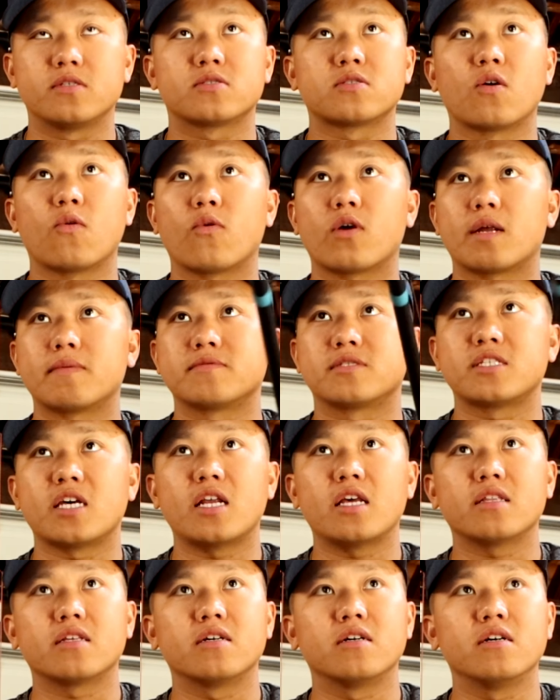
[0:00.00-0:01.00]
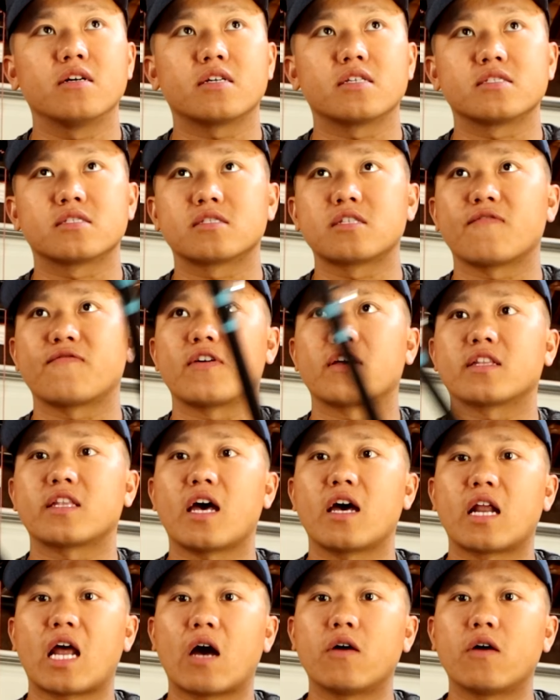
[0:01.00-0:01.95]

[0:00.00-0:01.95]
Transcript: So when I'm setting the hook and stuff like that,